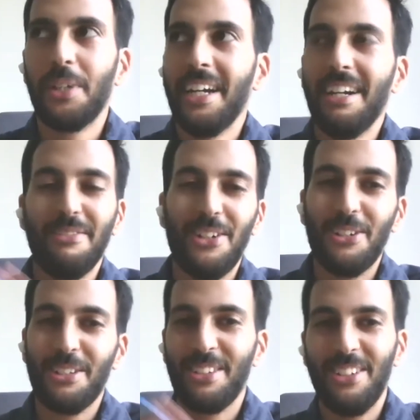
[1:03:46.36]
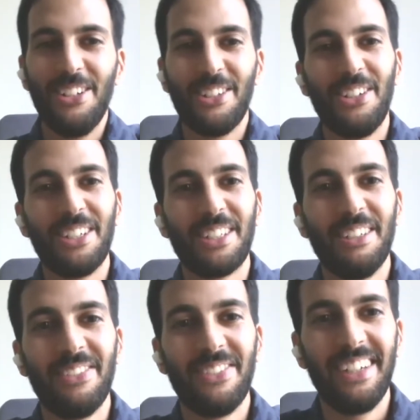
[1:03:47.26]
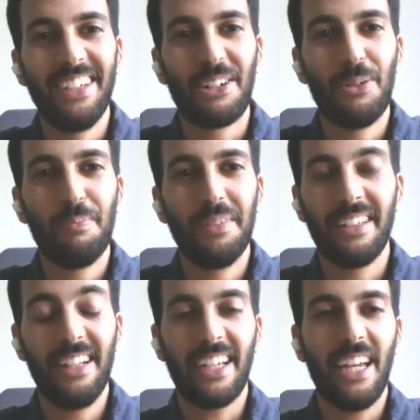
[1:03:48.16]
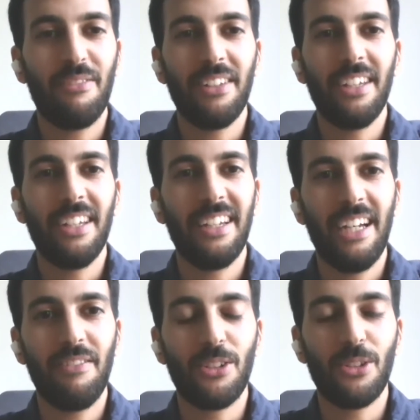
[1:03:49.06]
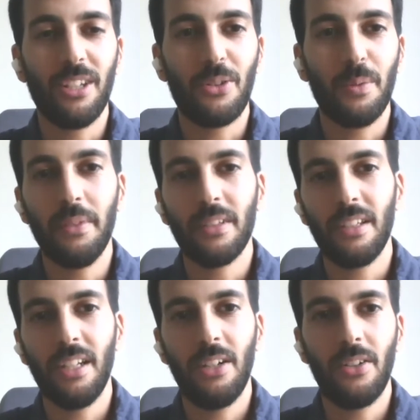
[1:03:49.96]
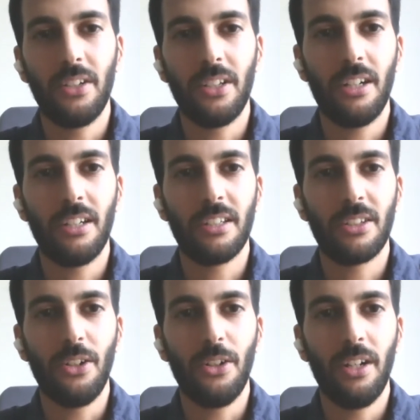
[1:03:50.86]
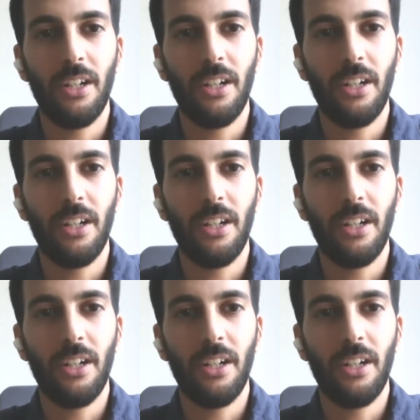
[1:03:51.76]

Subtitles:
have all sorts of equipment, like heavy duty equipment in our yard. So